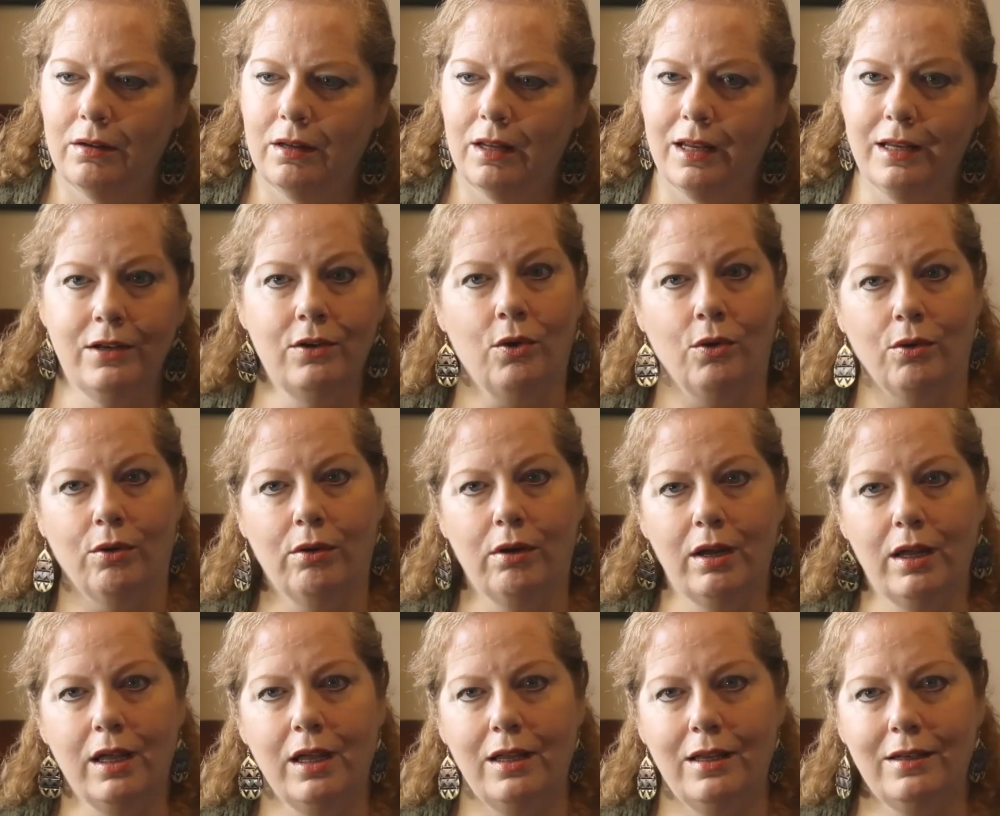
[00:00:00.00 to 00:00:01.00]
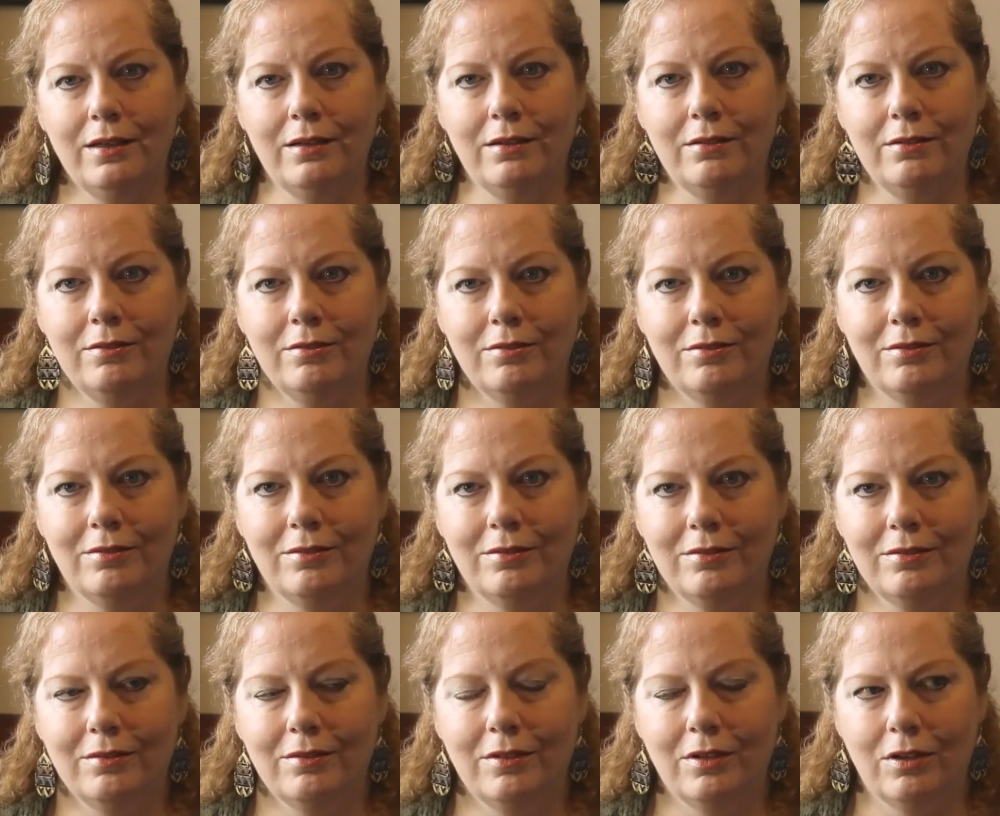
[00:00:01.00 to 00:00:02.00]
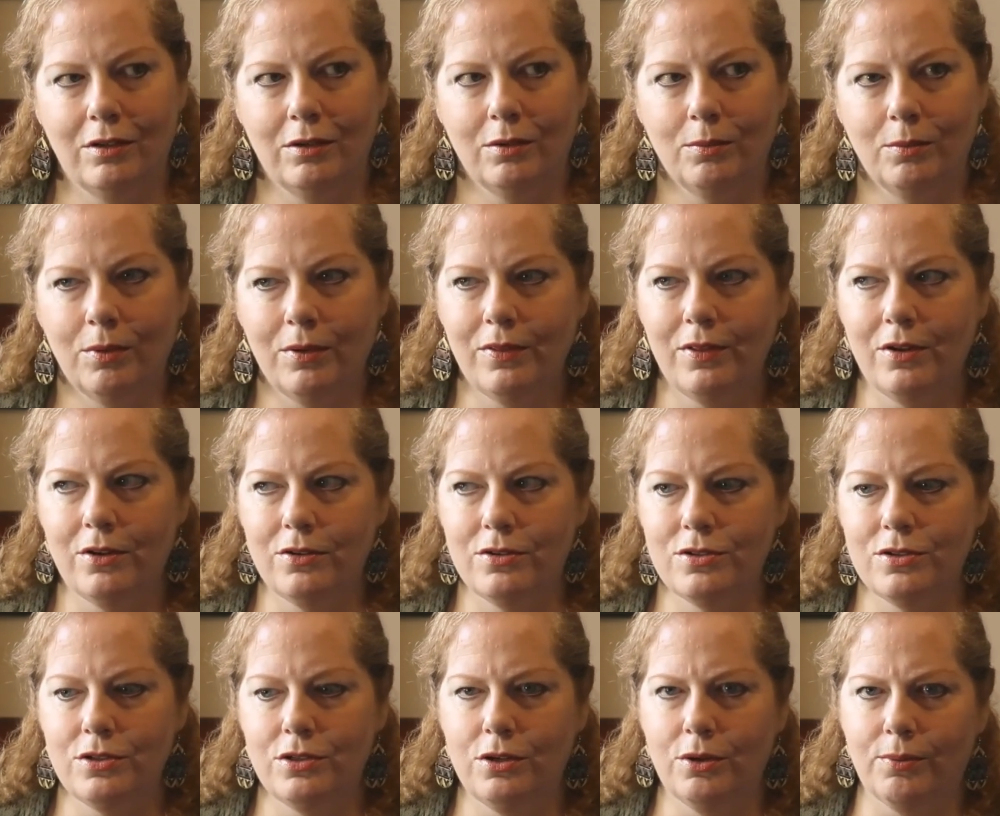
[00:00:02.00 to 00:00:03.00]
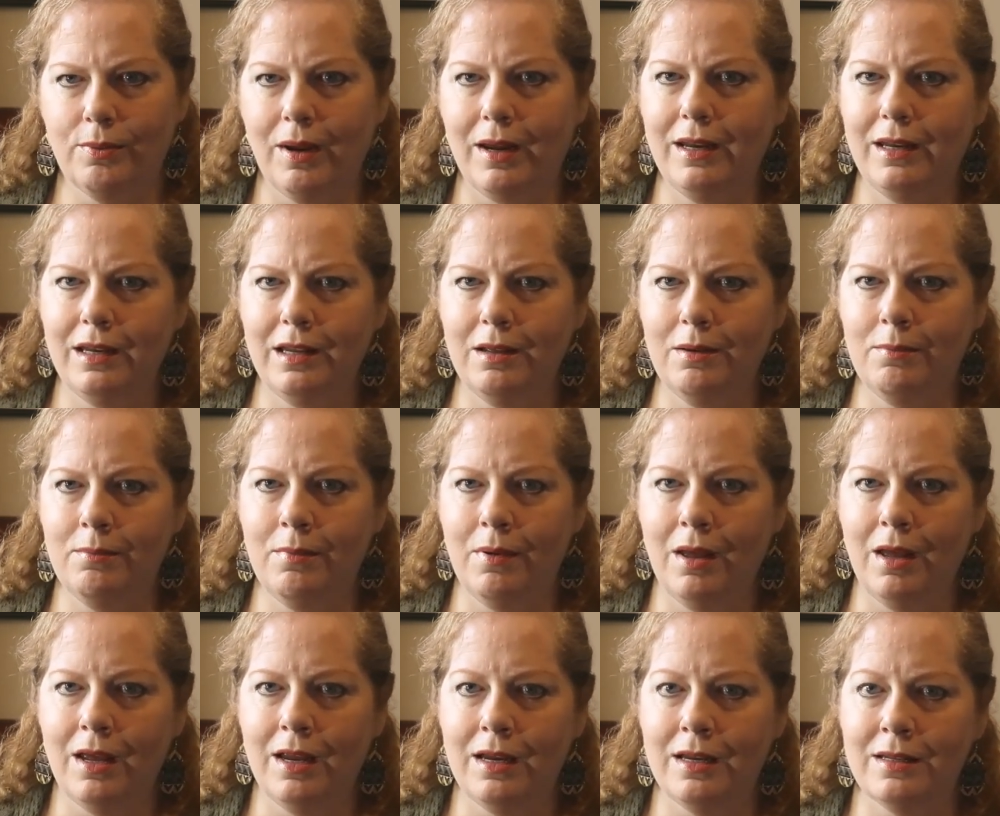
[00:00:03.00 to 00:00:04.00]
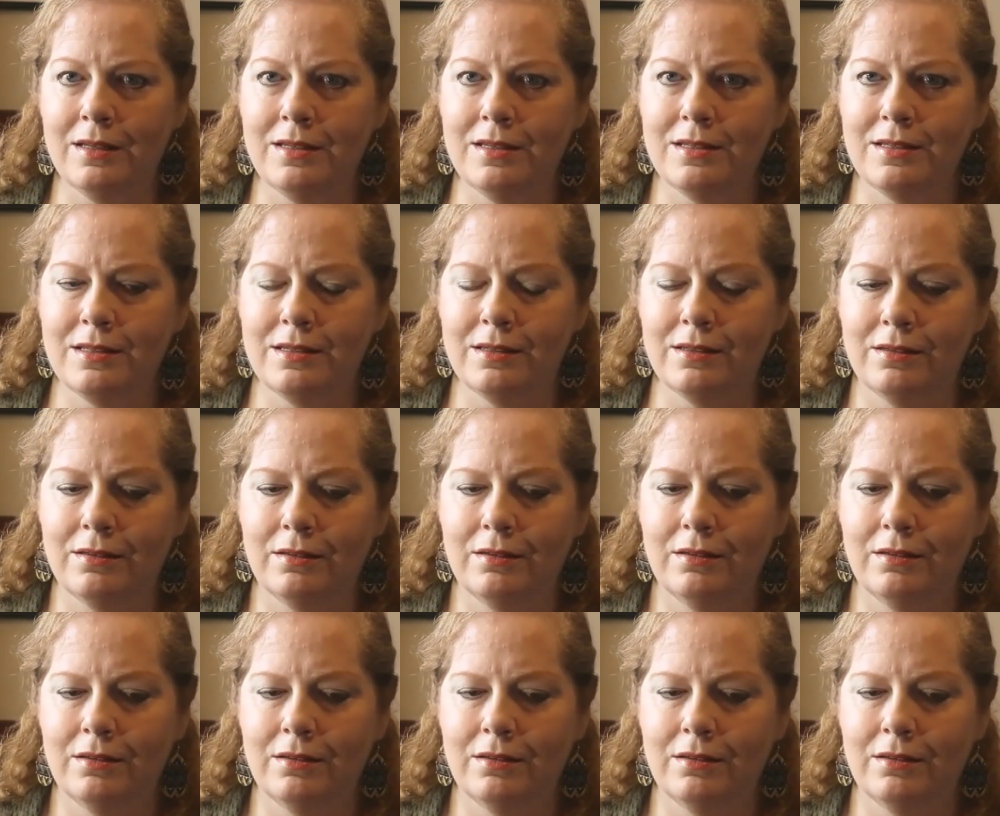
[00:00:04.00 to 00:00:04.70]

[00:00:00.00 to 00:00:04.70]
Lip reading: In Oregon, where there's uranium mines?